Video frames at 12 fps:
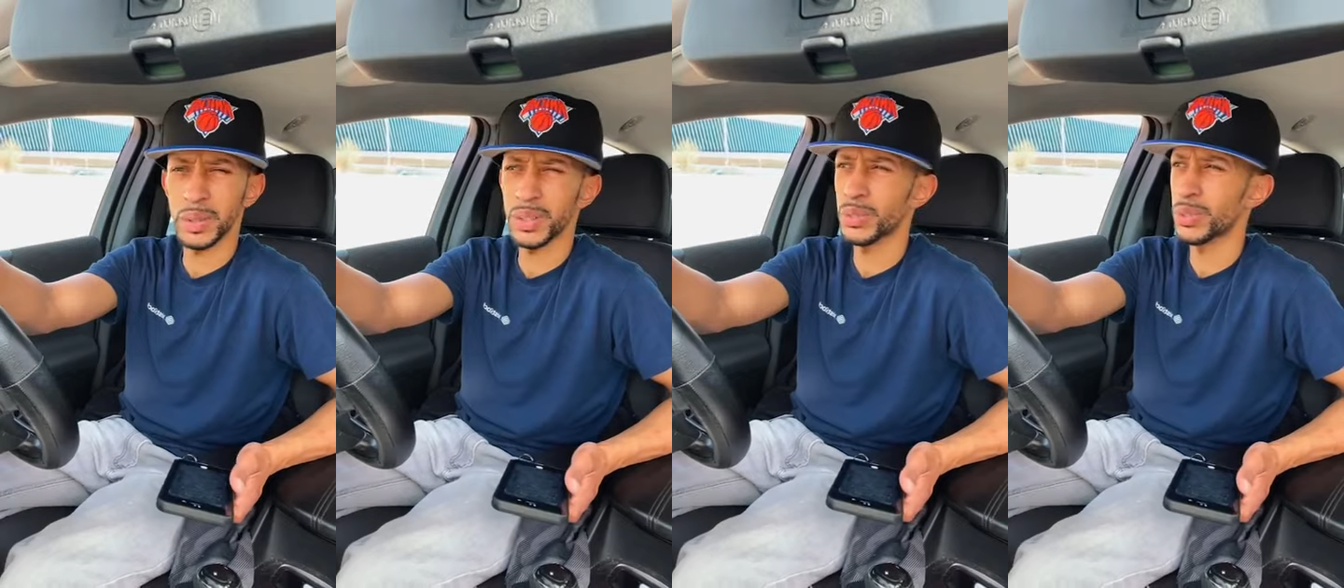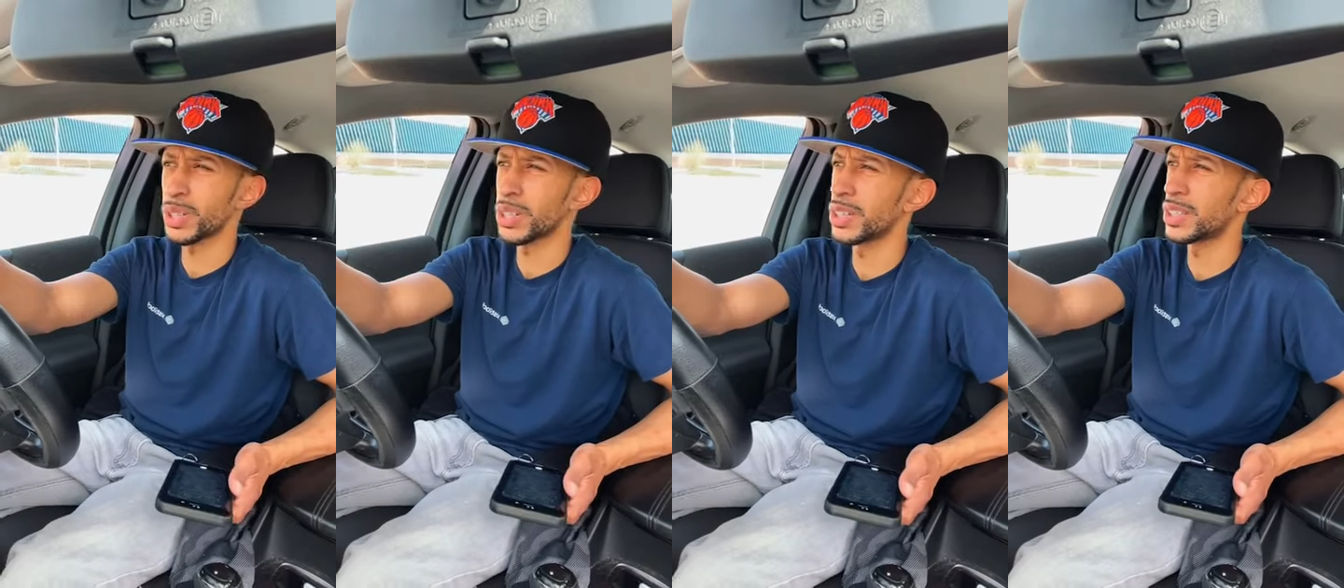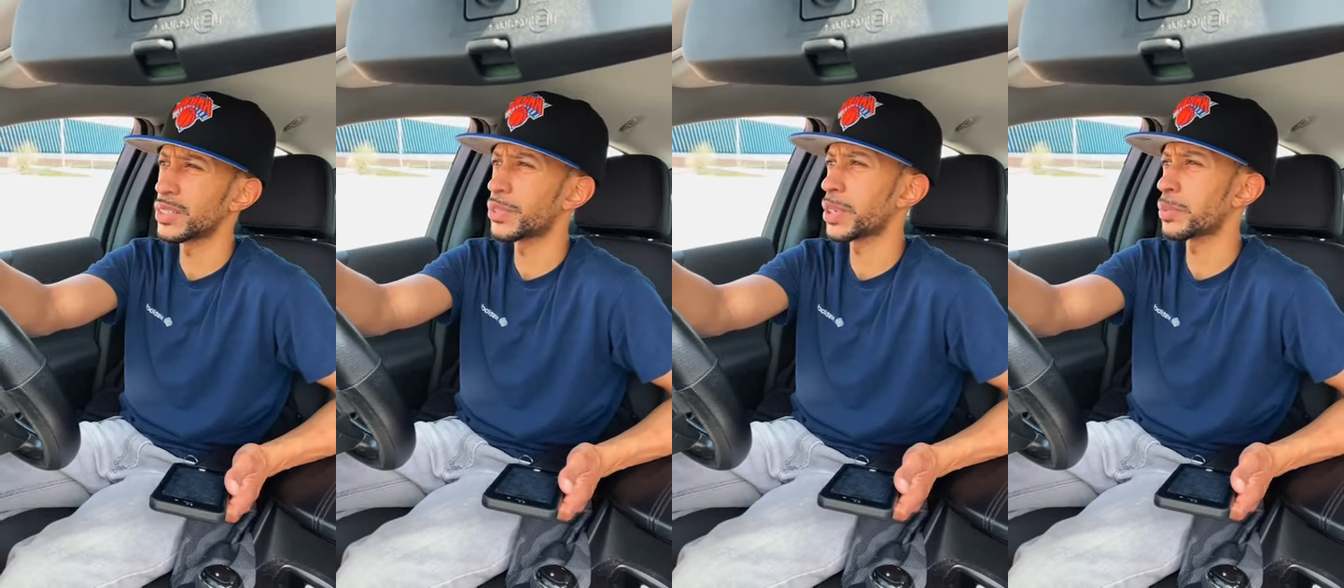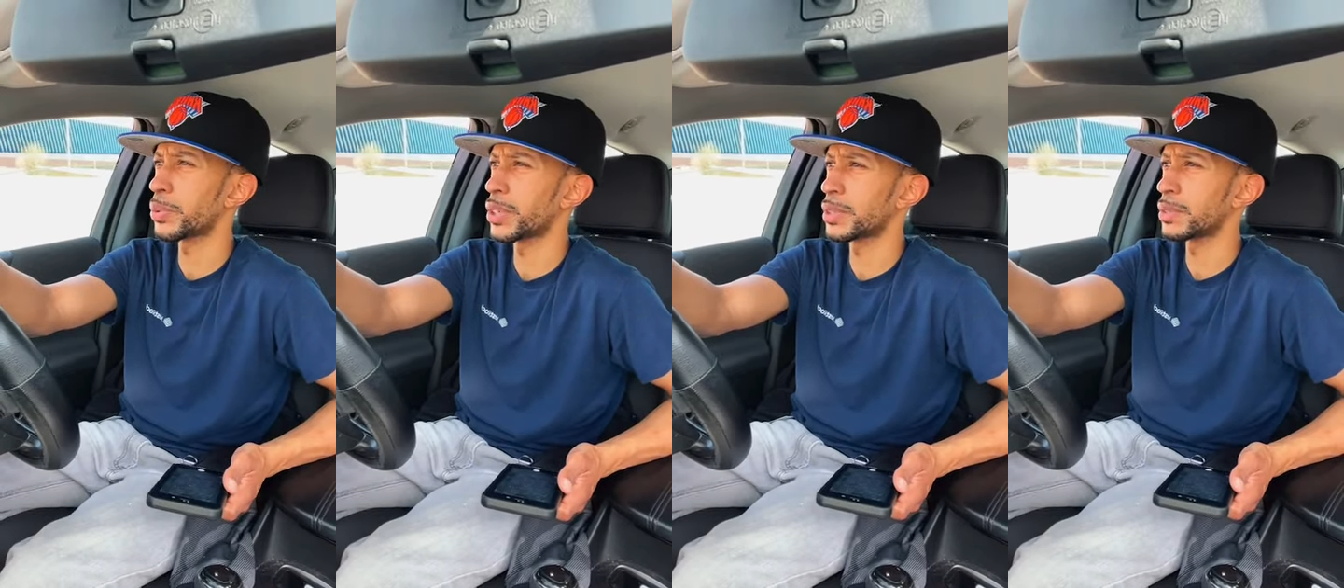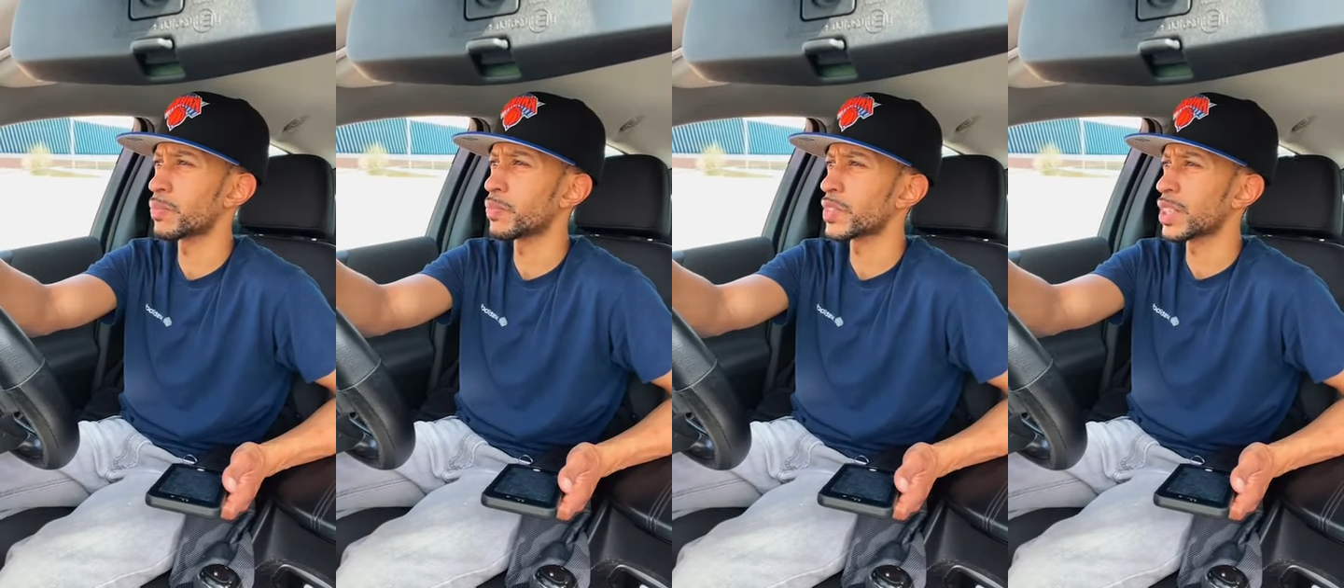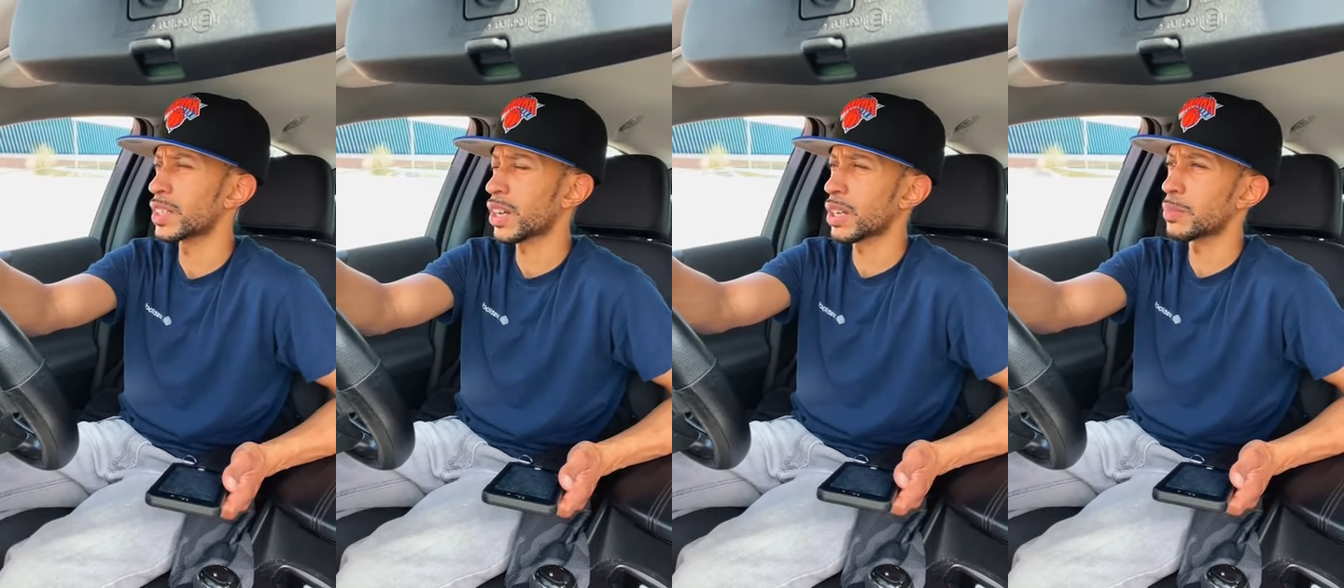told earlier, fingerprinting.
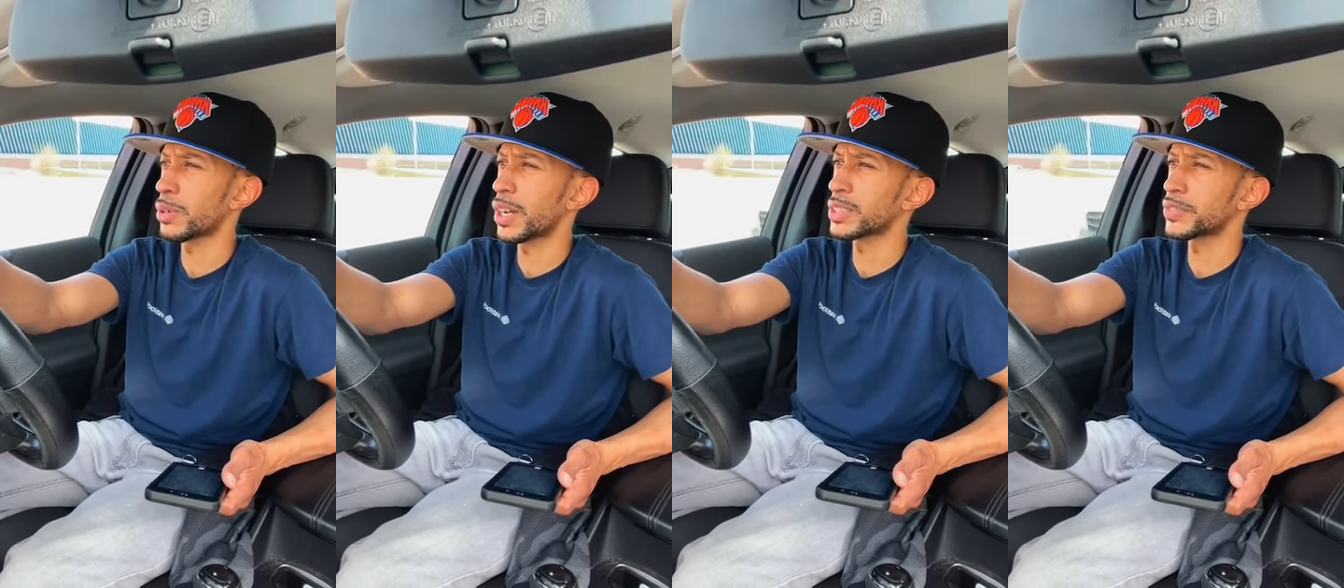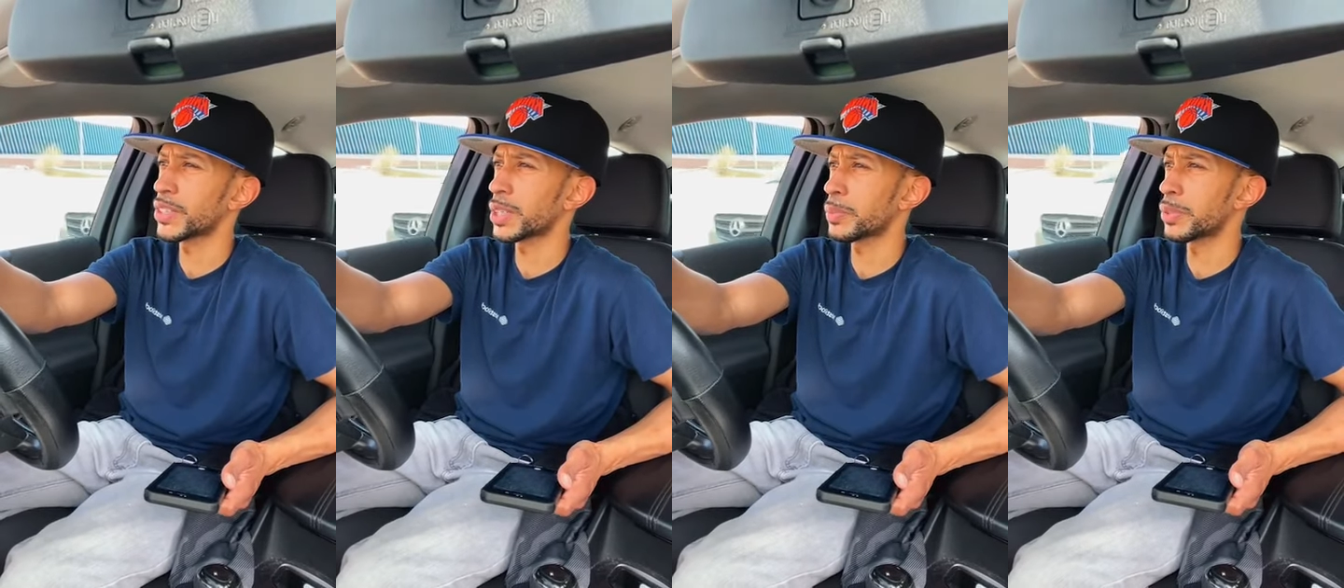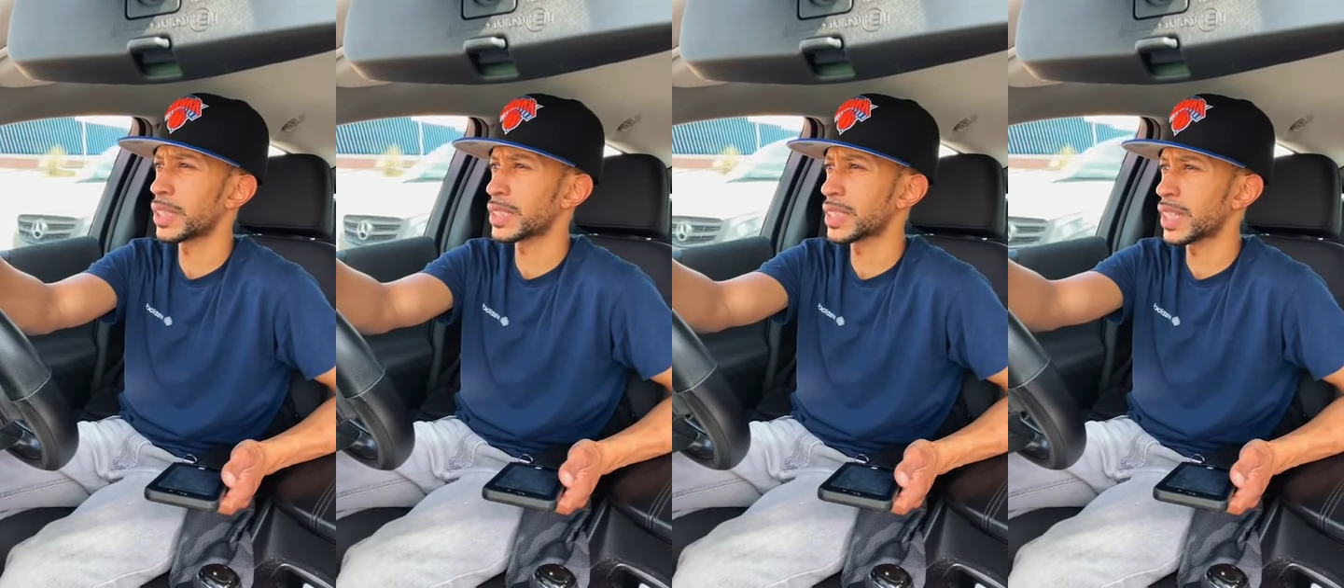They call it browser fingerprint.